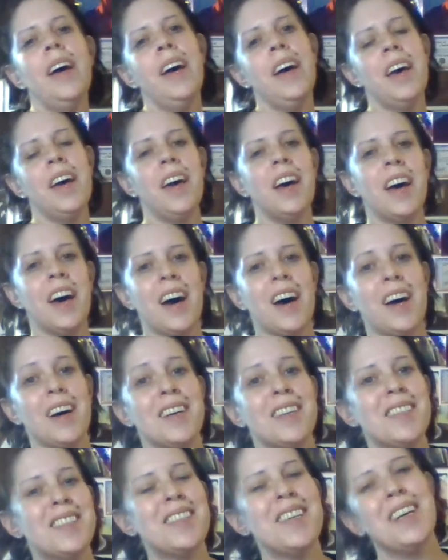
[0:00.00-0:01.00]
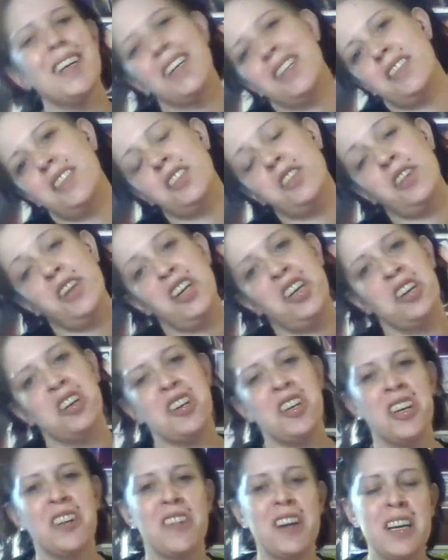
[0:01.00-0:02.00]
Hey guys, it's your
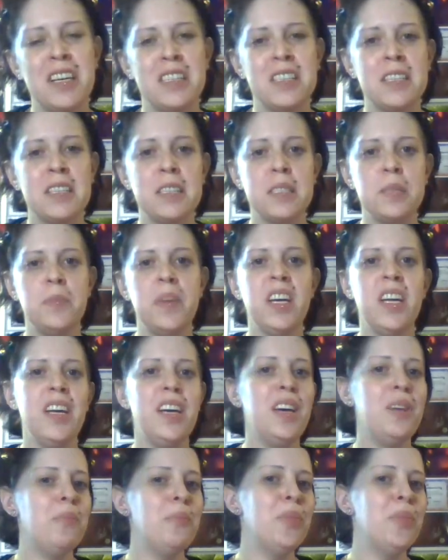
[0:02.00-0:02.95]
e-girl in crisis, Speedy,